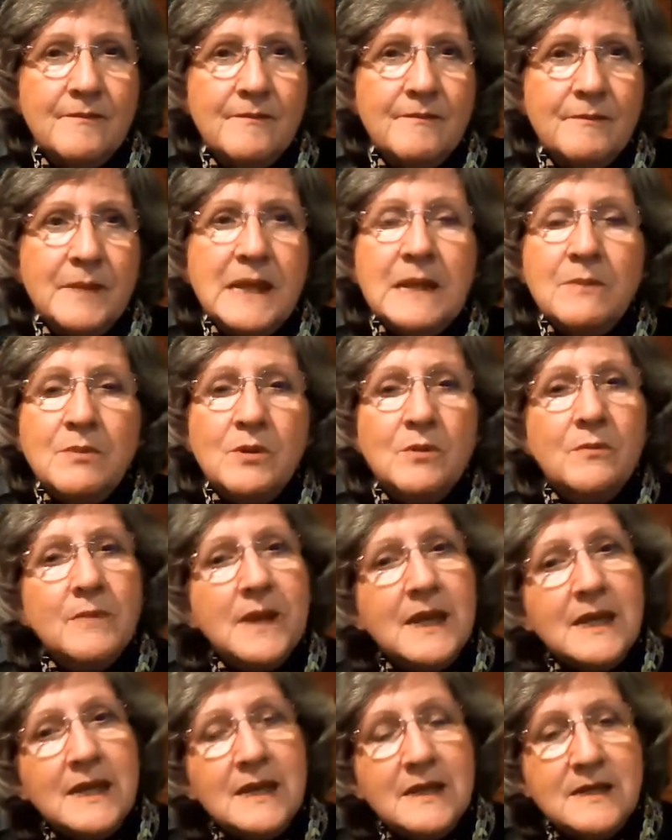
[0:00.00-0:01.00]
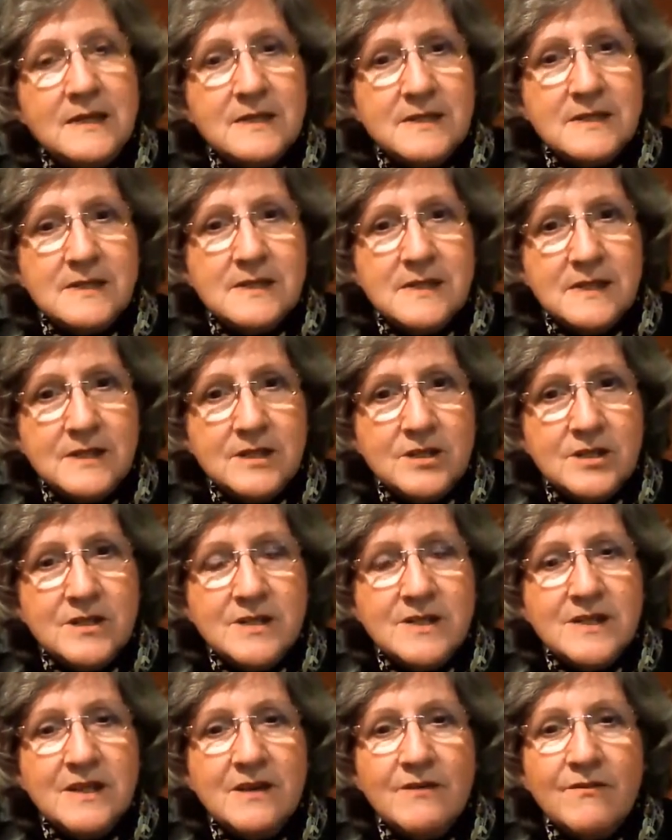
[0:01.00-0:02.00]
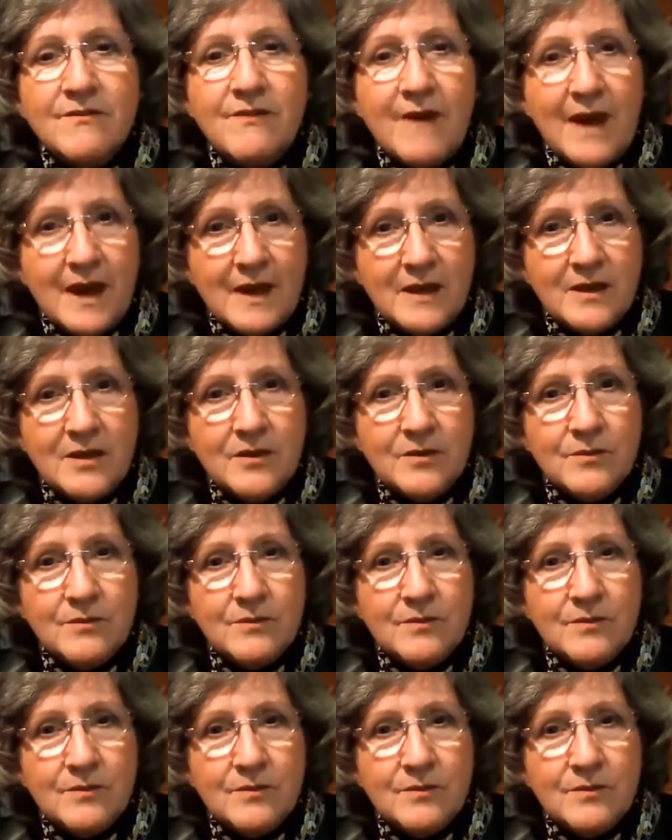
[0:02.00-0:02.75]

people making decisions in a vacuum.